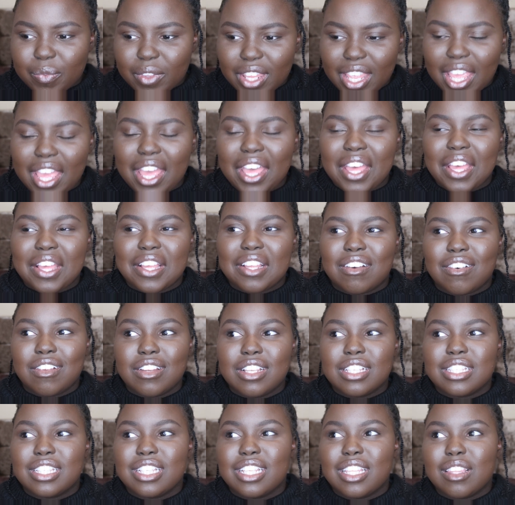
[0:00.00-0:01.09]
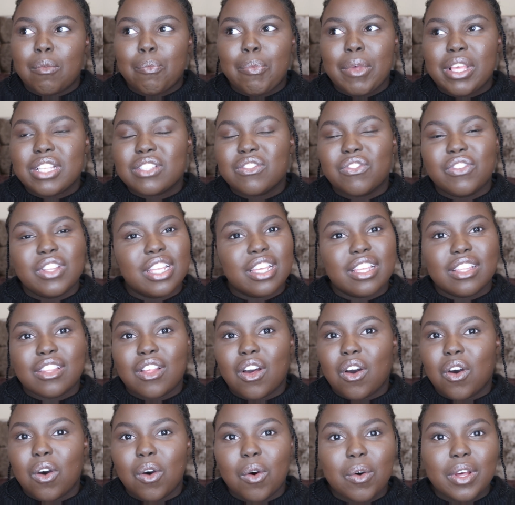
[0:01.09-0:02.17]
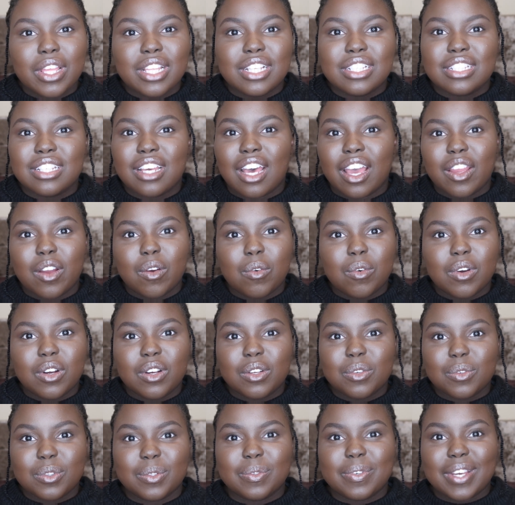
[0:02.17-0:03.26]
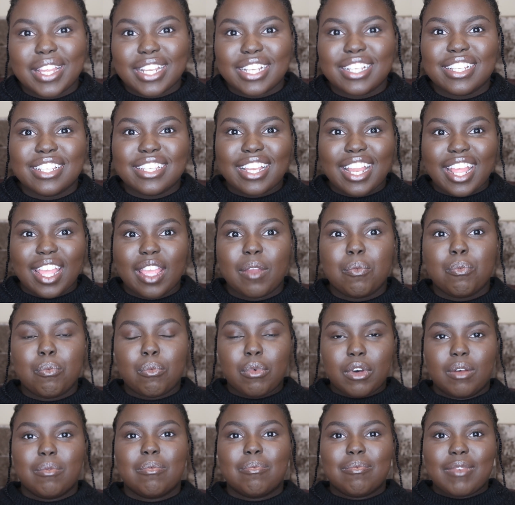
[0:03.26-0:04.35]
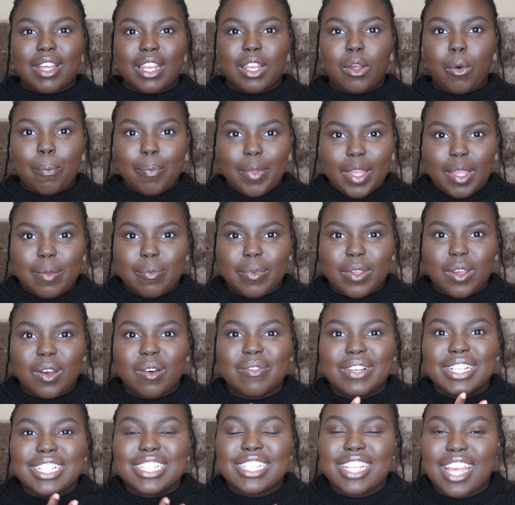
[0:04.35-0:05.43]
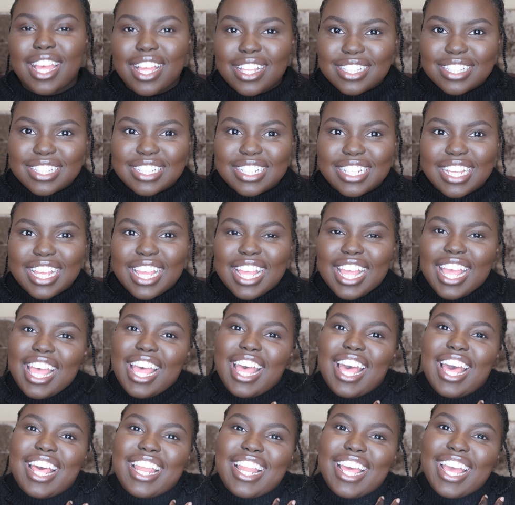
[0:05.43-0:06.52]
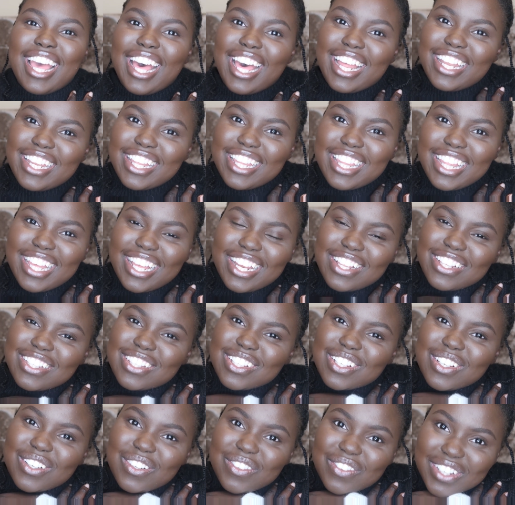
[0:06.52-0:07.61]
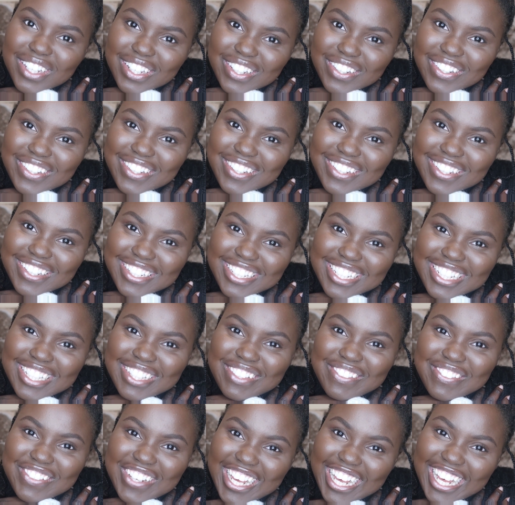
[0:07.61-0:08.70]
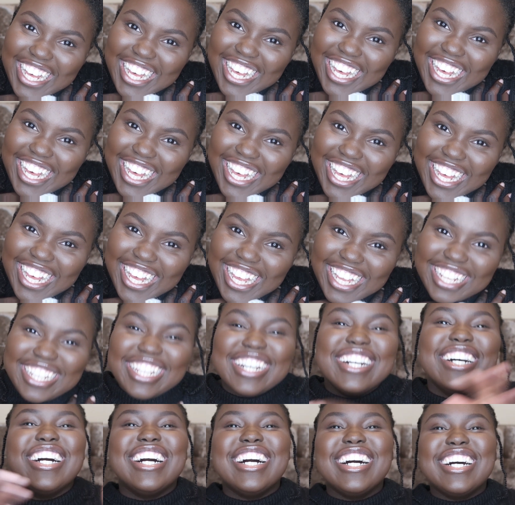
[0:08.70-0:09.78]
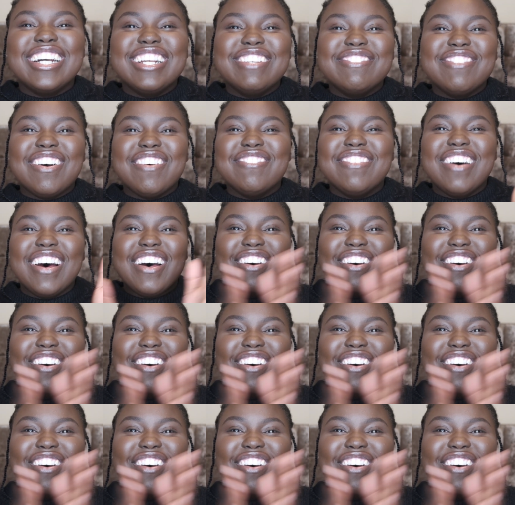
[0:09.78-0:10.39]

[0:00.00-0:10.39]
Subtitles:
yeah, honestly, the best feeling in the whole entire world was when they put my little baby on my chest and I had her there, and I was like, oh my god, she's mine. Oh, it's my